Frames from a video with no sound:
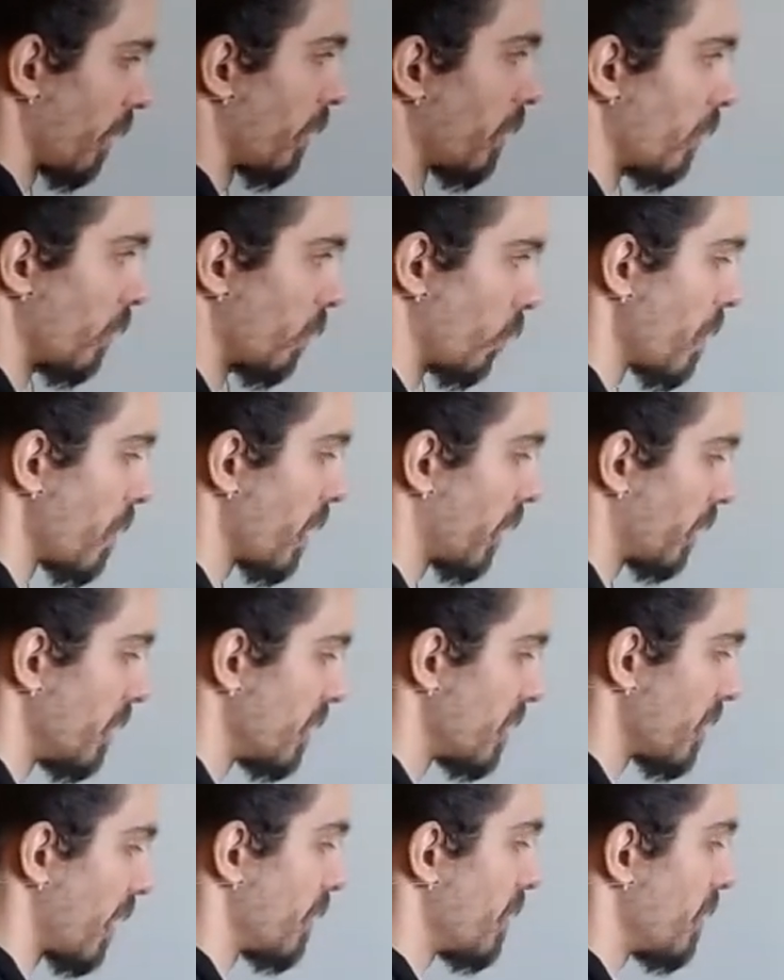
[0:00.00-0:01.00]
to make this
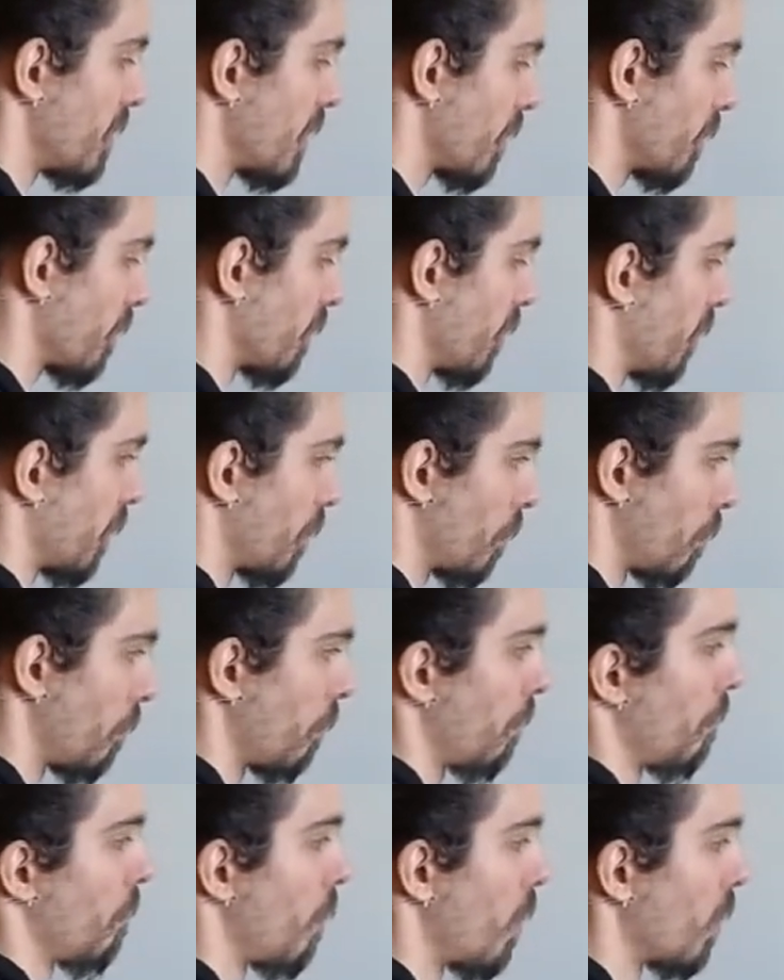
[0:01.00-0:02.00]
idea
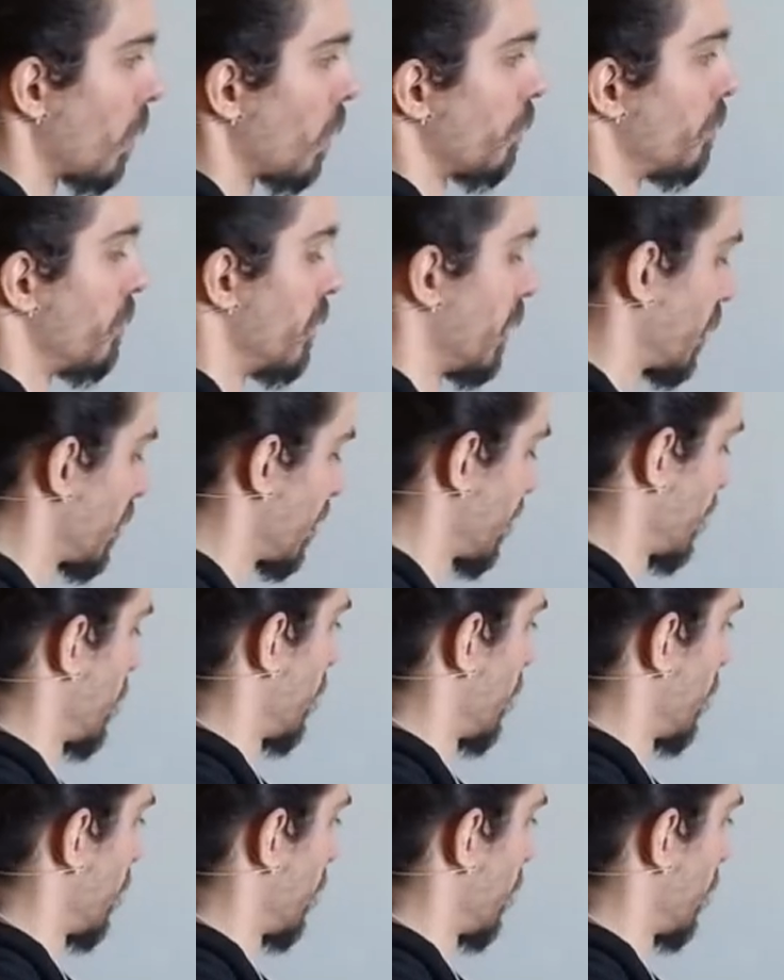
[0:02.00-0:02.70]
more obvious.